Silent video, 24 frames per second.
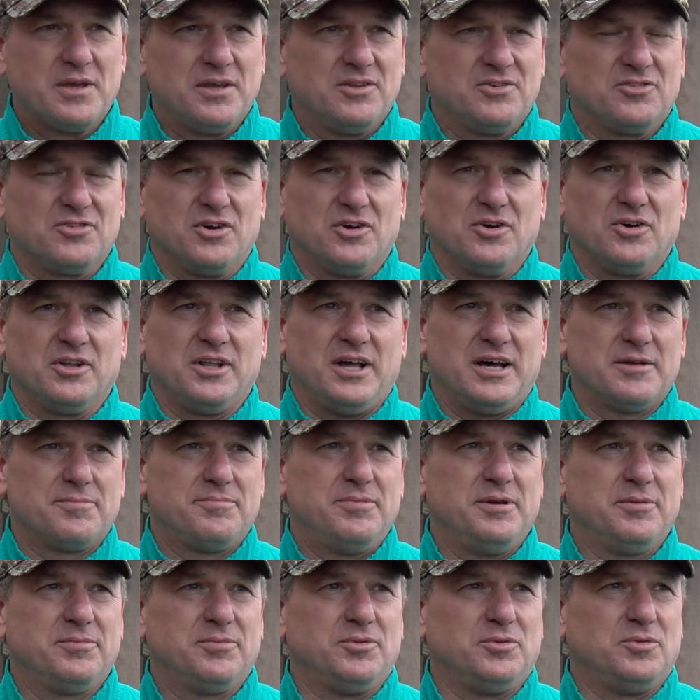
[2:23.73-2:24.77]
So a lot of
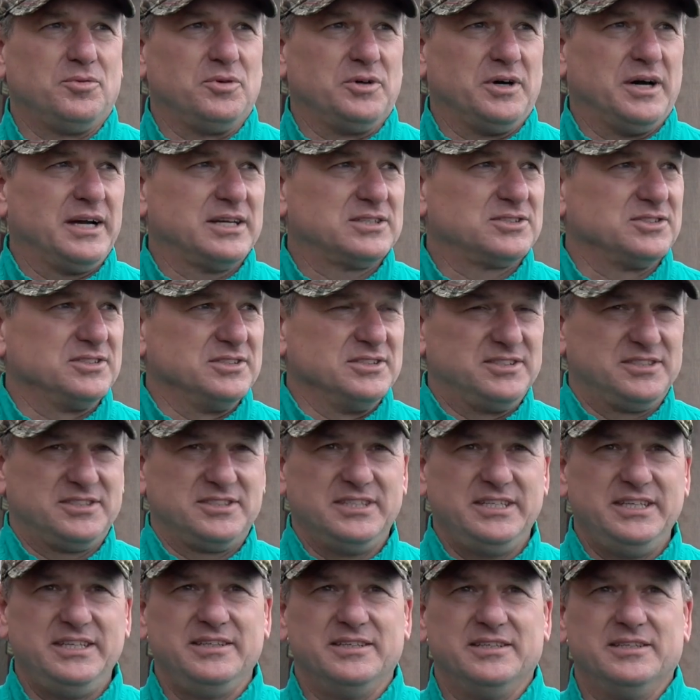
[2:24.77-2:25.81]
people will actually
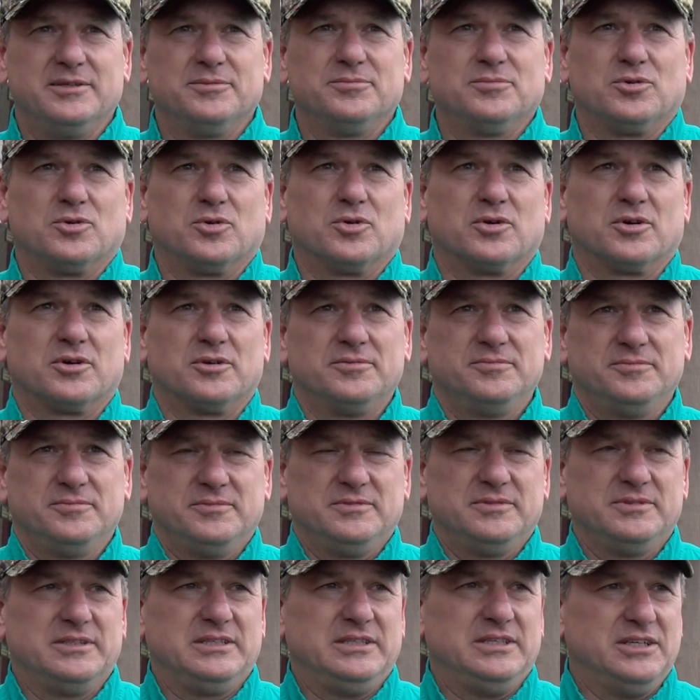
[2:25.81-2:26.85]
see them or
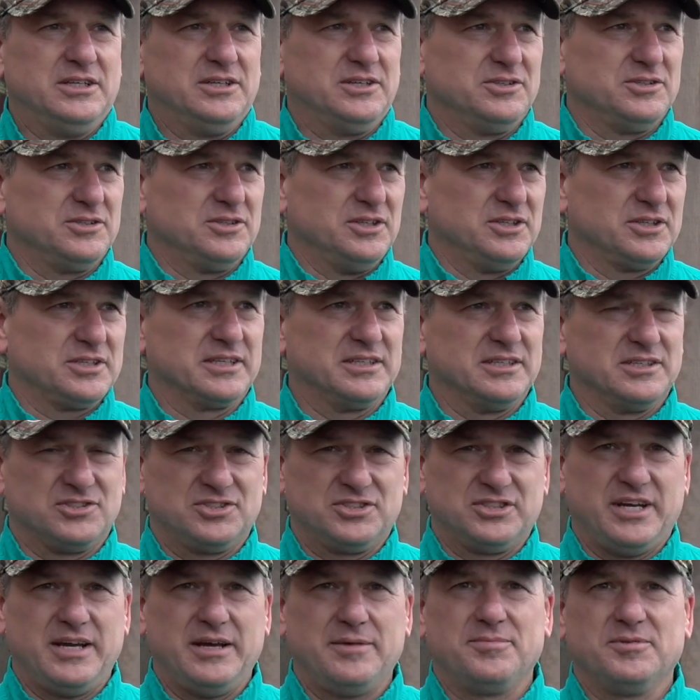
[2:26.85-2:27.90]
look at a
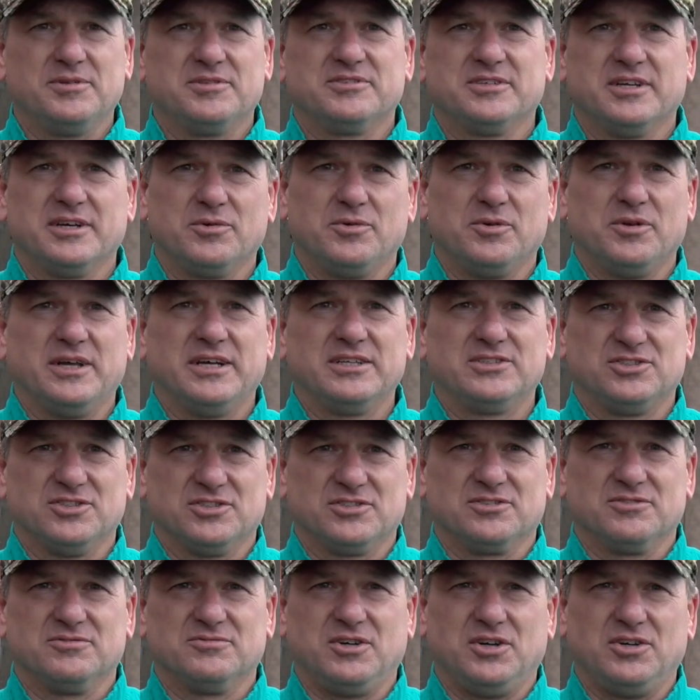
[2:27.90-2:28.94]
shape and say, well, that's
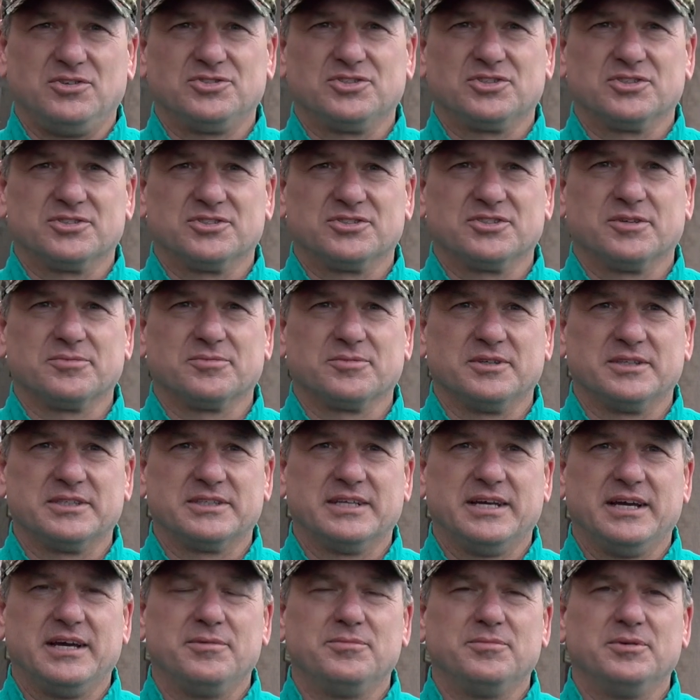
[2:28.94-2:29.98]
just a vulture or something like
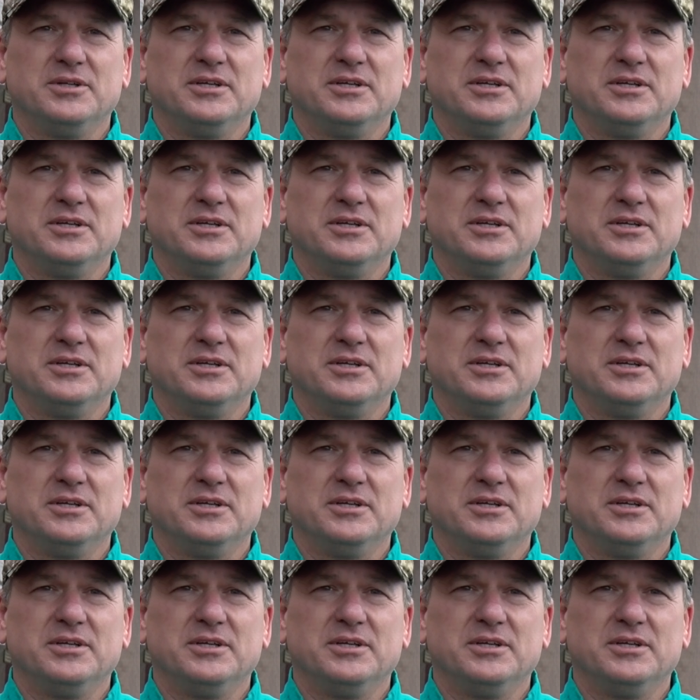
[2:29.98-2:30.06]
that.